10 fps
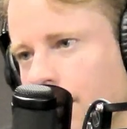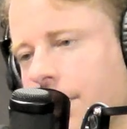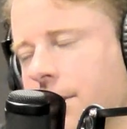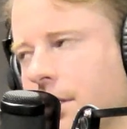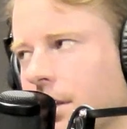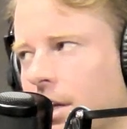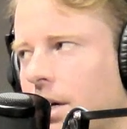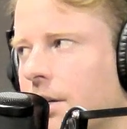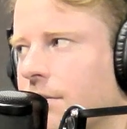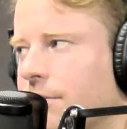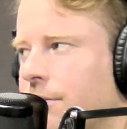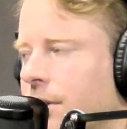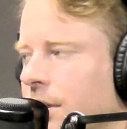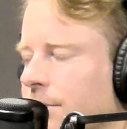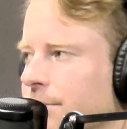see a lot of
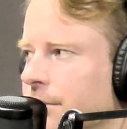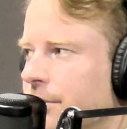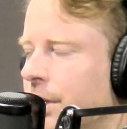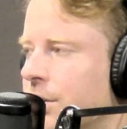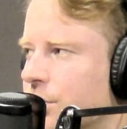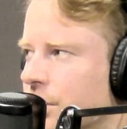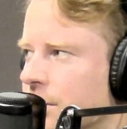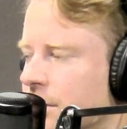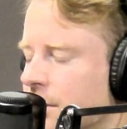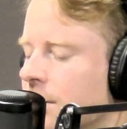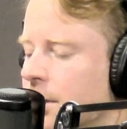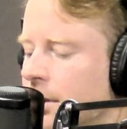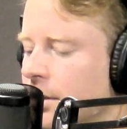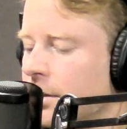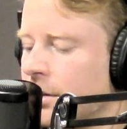interest
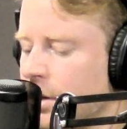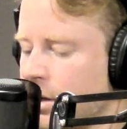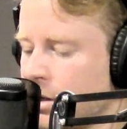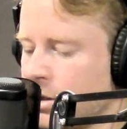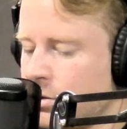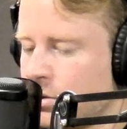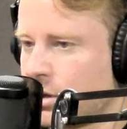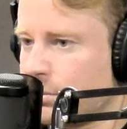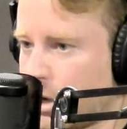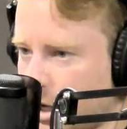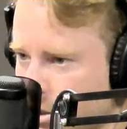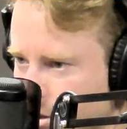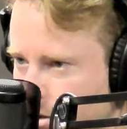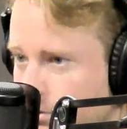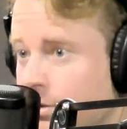in using
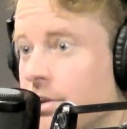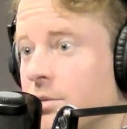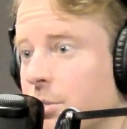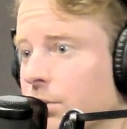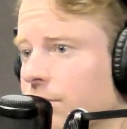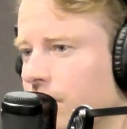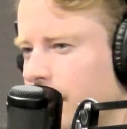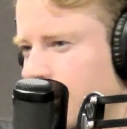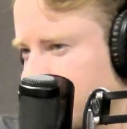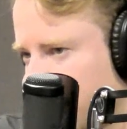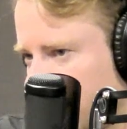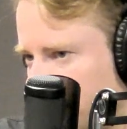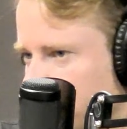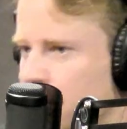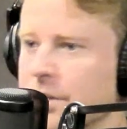modular for these build for rent
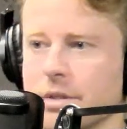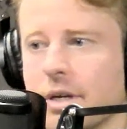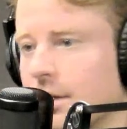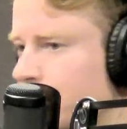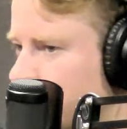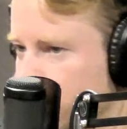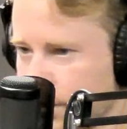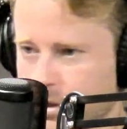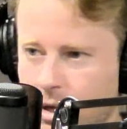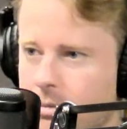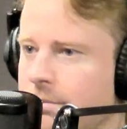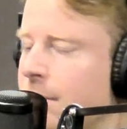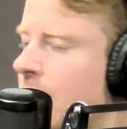developers because they can build the same